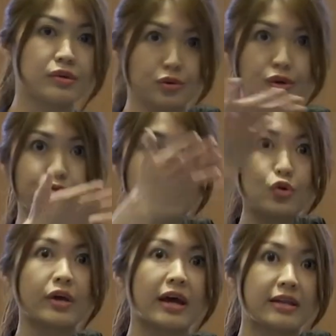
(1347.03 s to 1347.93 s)
if you
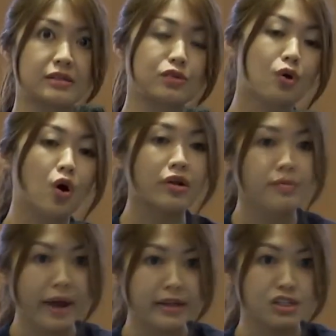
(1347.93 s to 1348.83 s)
look at, you know, all the
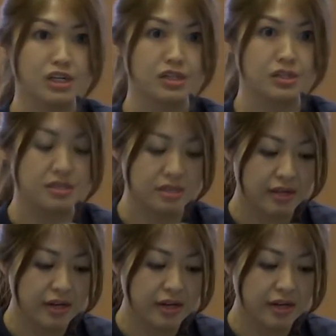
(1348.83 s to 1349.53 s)
minor judges.